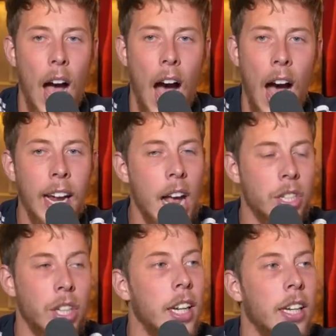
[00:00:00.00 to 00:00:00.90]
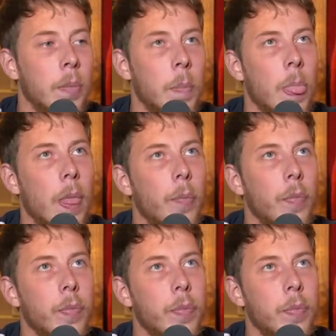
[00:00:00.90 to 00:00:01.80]
I actually
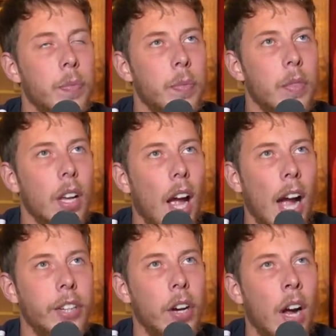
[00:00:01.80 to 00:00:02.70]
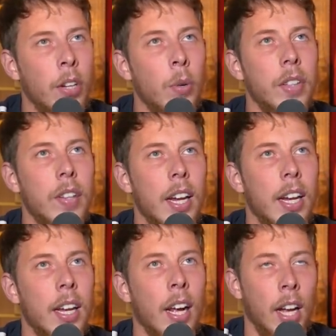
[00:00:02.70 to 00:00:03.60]
I d- I don't want to
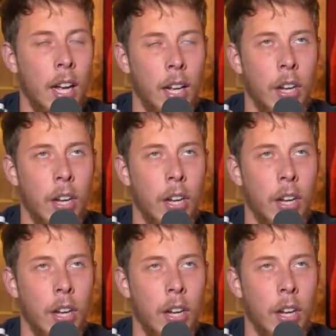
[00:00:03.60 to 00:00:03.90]
say I,